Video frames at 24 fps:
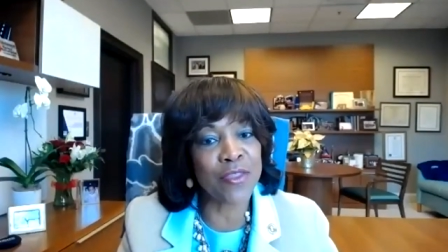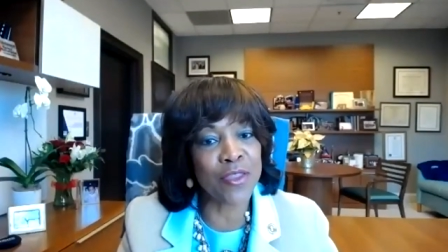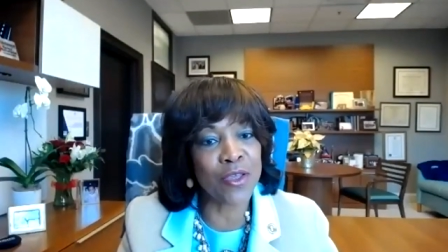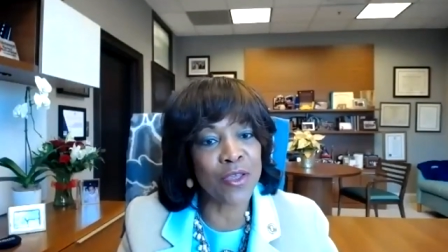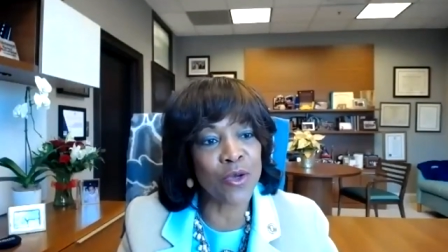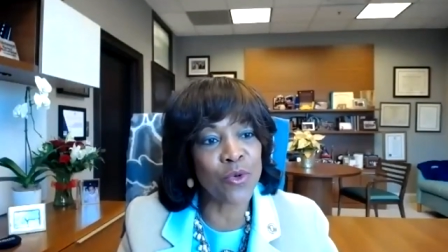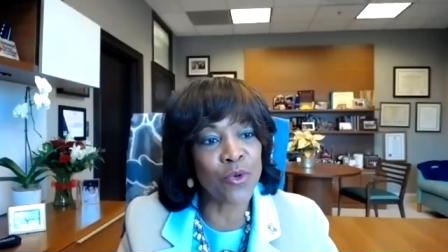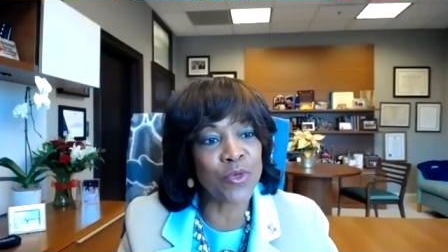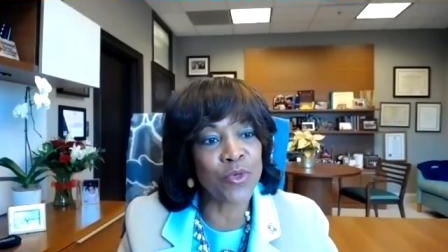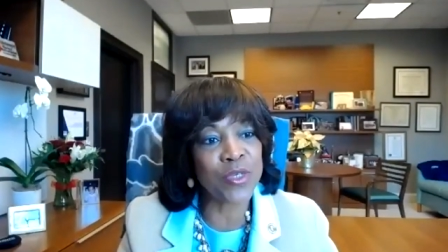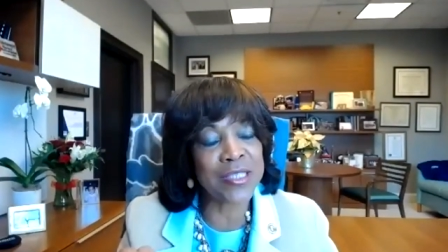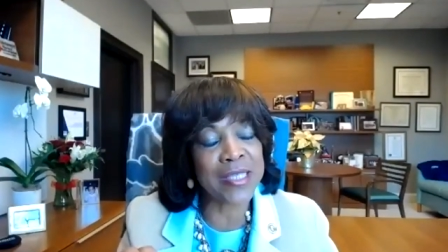
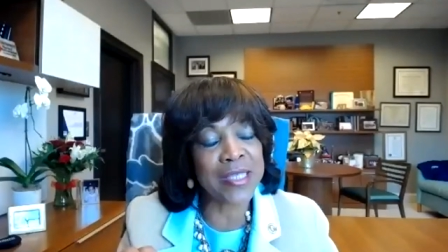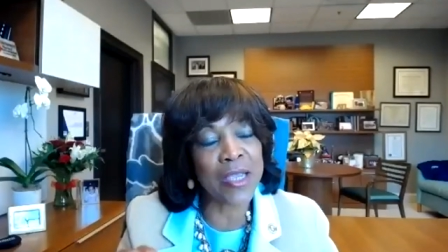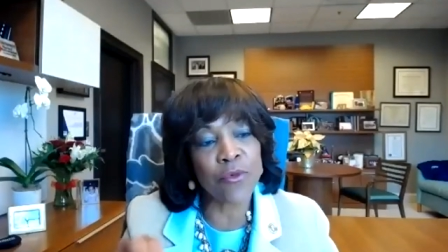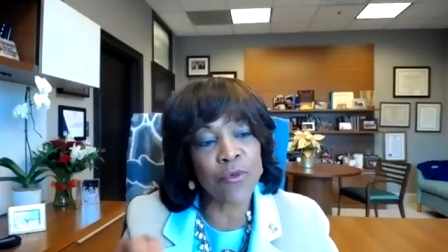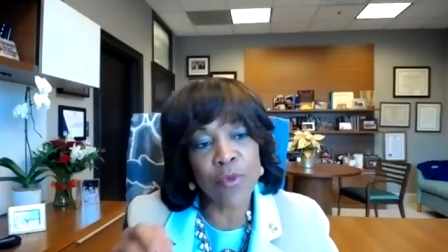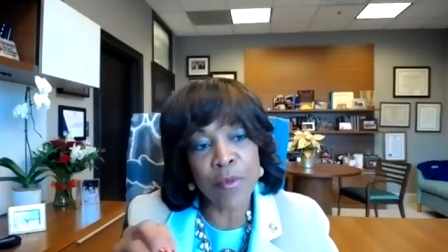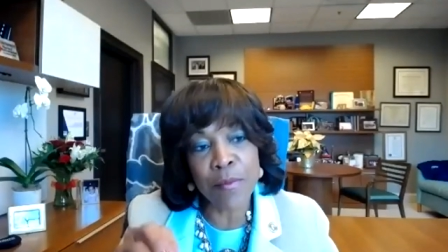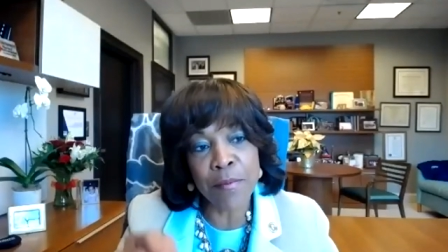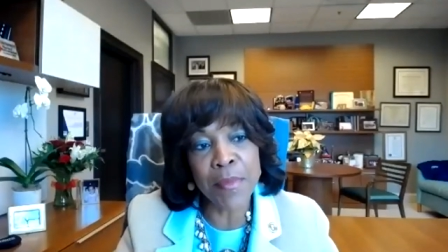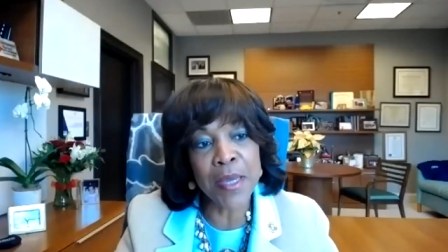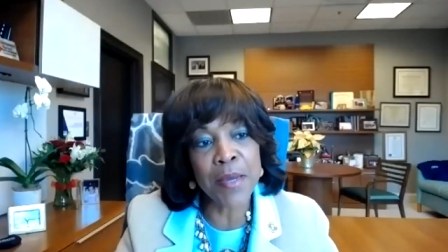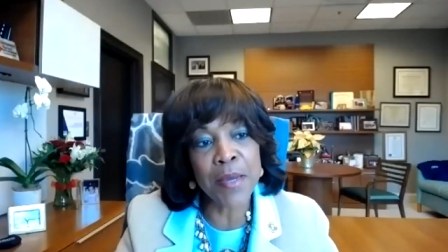though, is that,
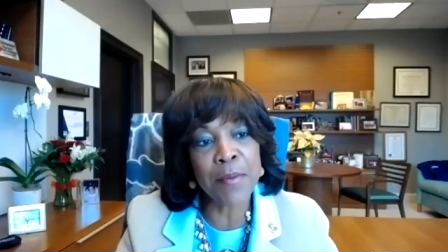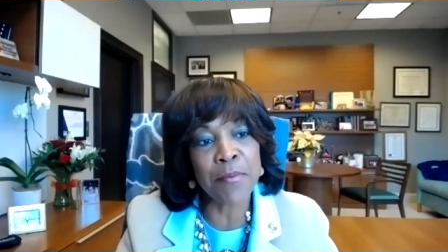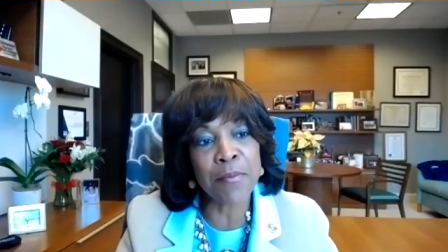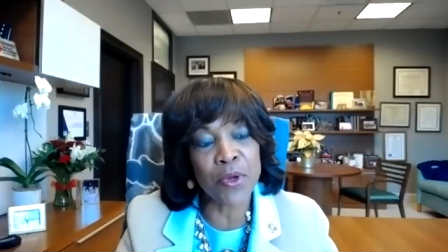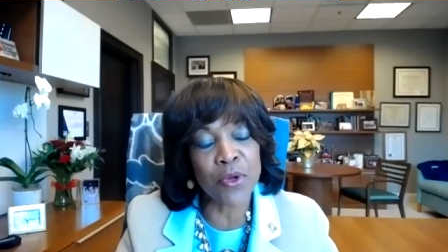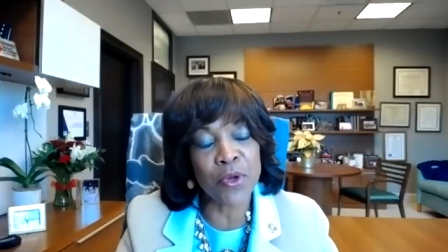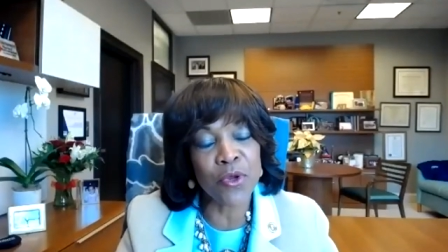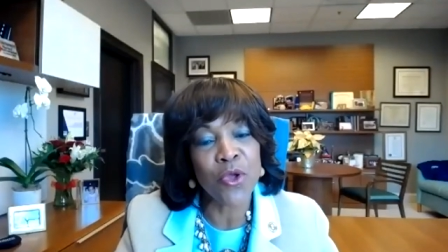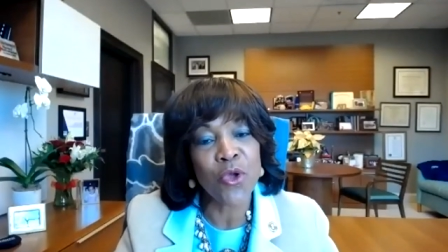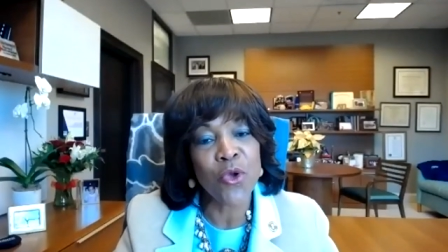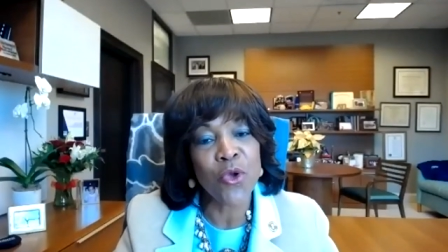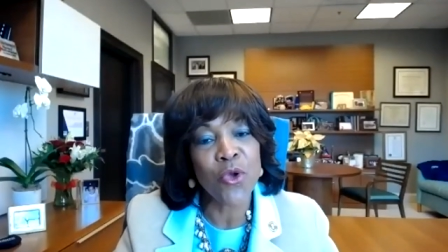
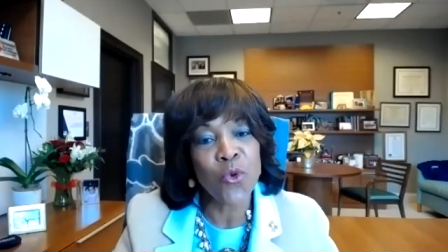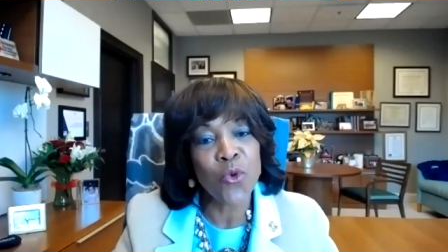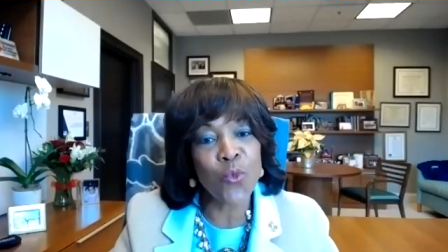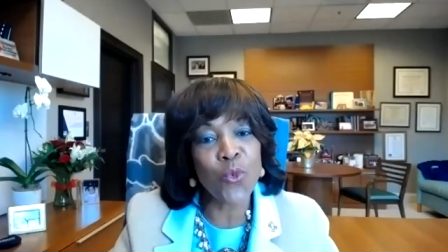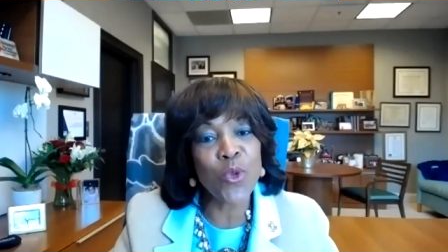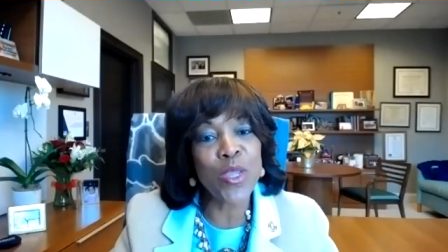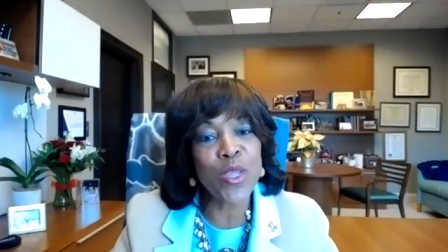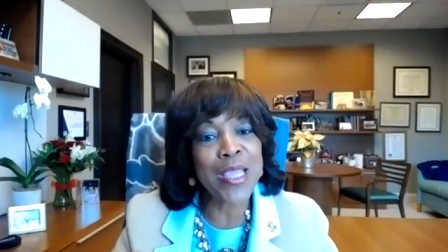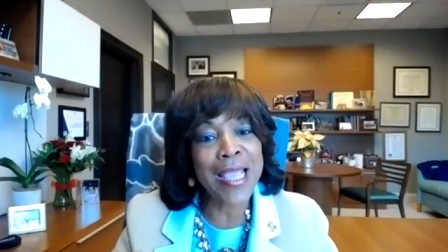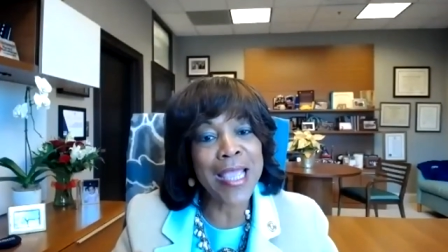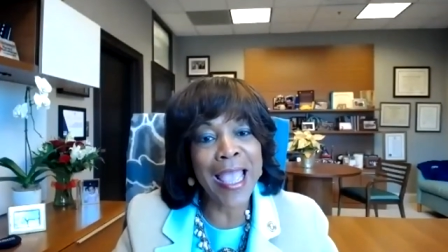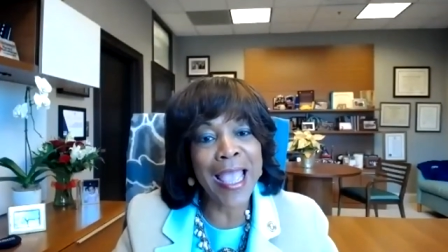remember,
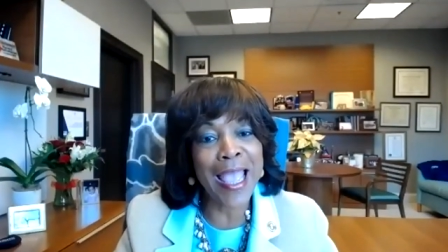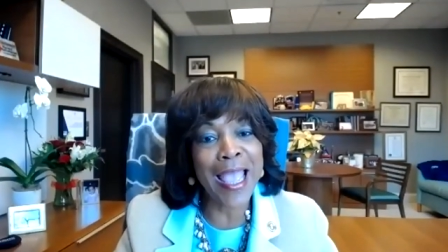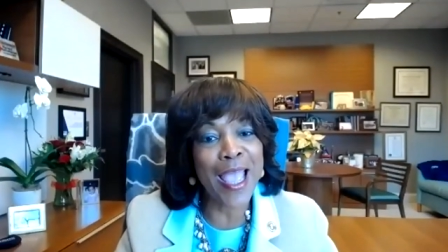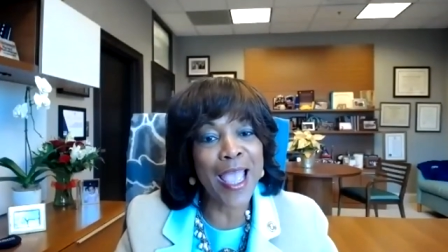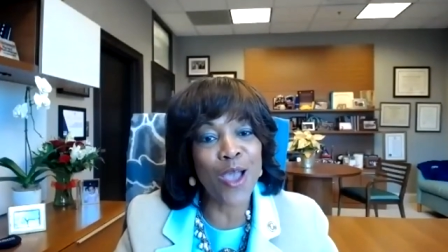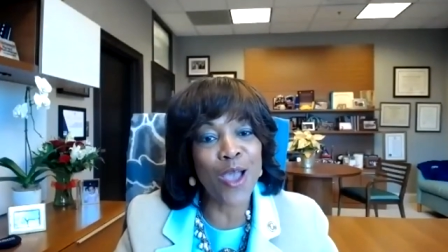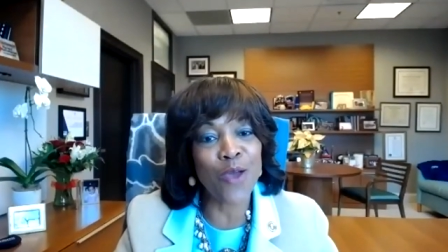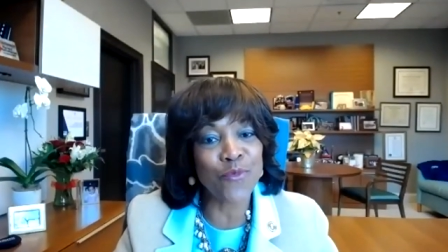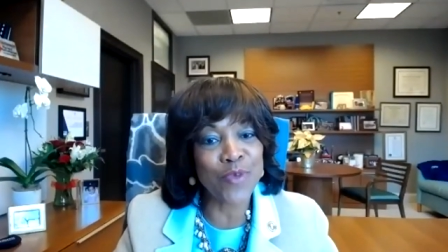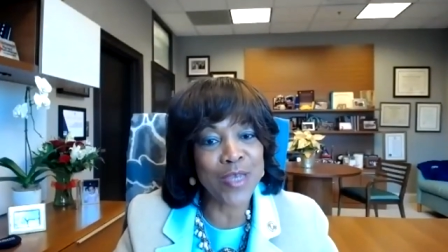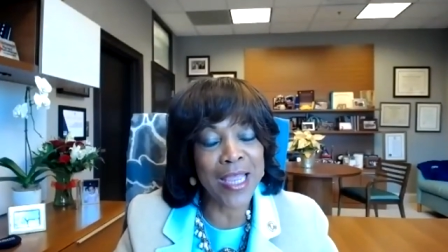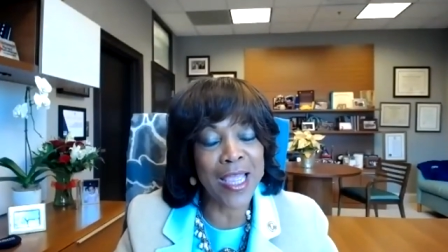we
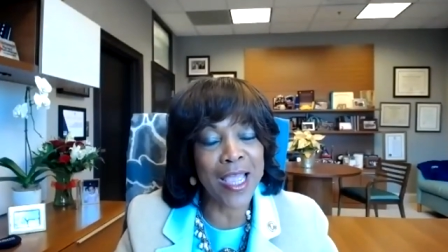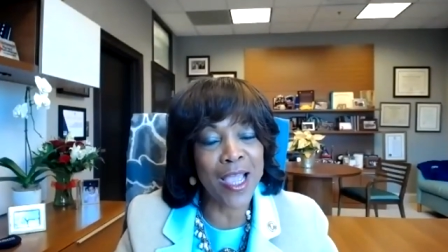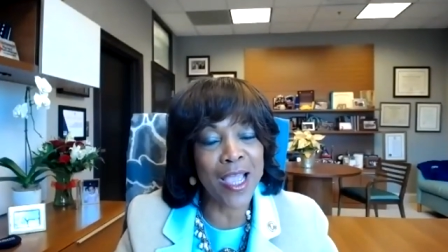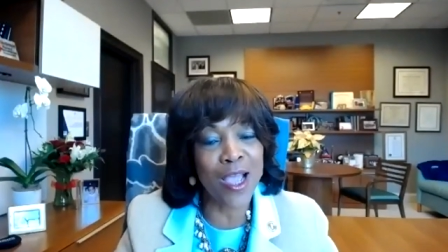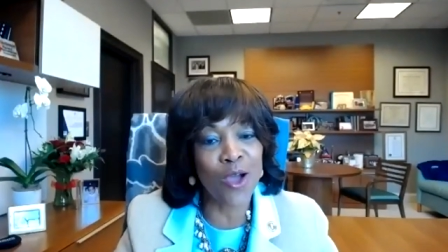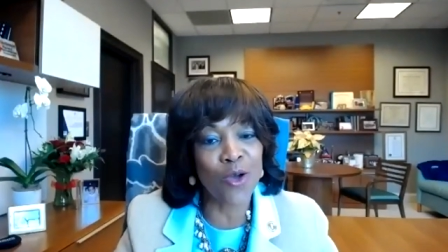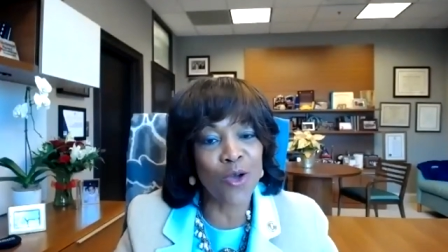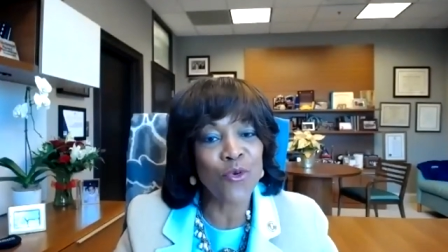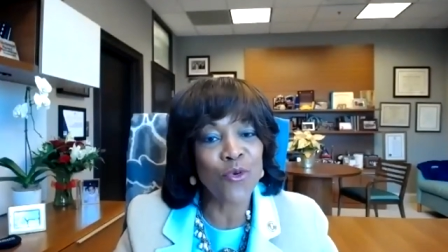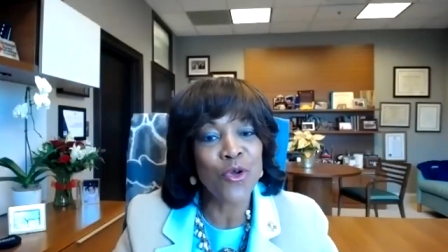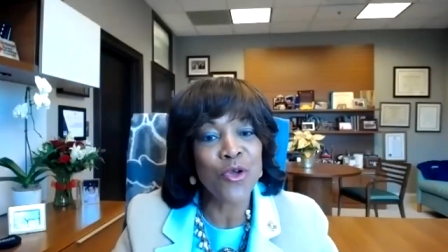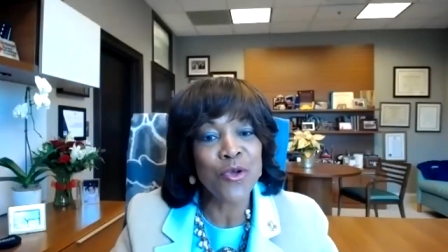have
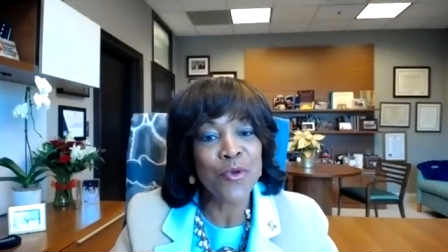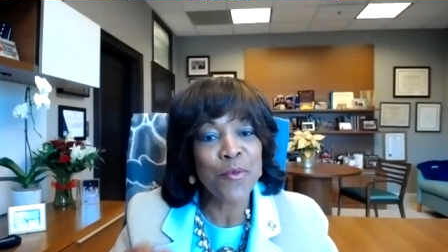now